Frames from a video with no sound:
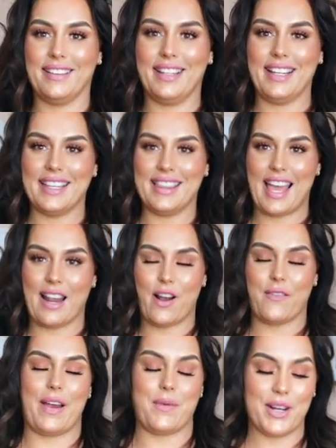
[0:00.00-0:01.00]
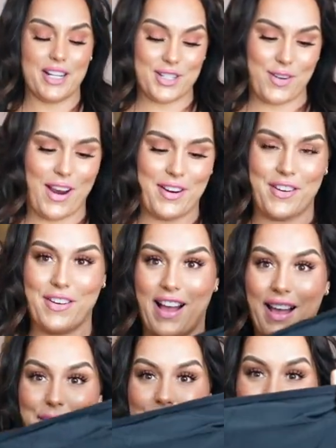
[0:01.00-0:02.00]
Look at that. All right, we're going to try her
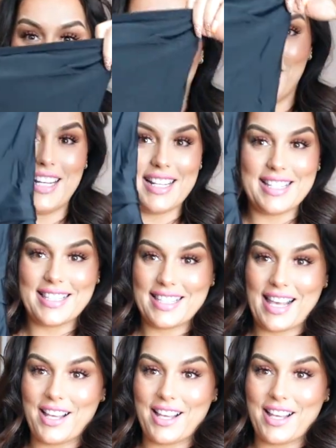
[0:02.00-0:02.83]
on, but she is